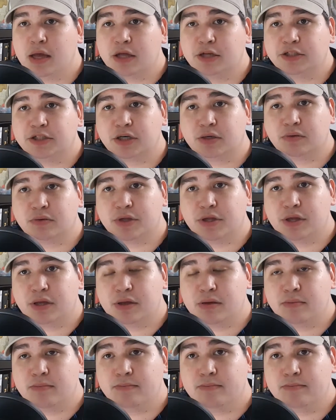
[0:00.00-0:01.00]

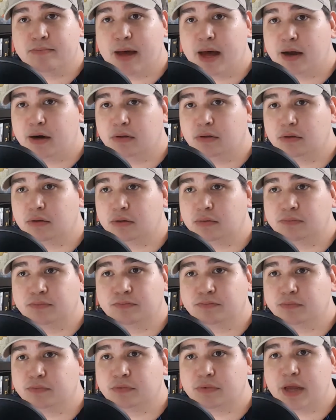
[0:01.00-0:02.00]
generally battle
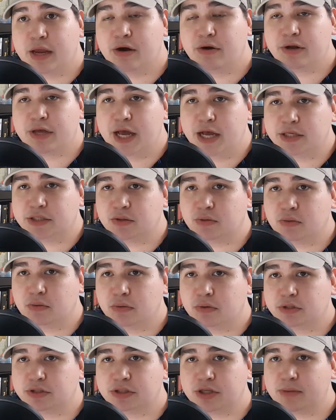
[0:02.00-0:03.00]
areas,
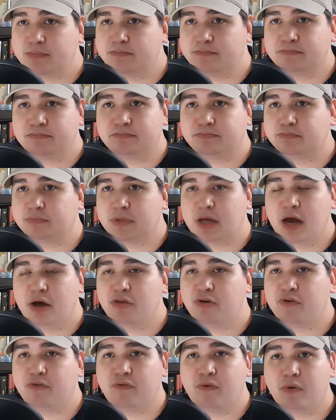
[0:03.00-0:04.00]
or some
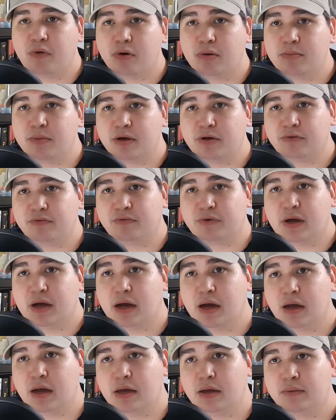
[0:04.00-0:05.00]
other form
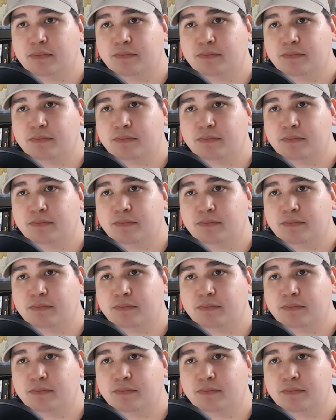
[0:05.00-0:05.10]
of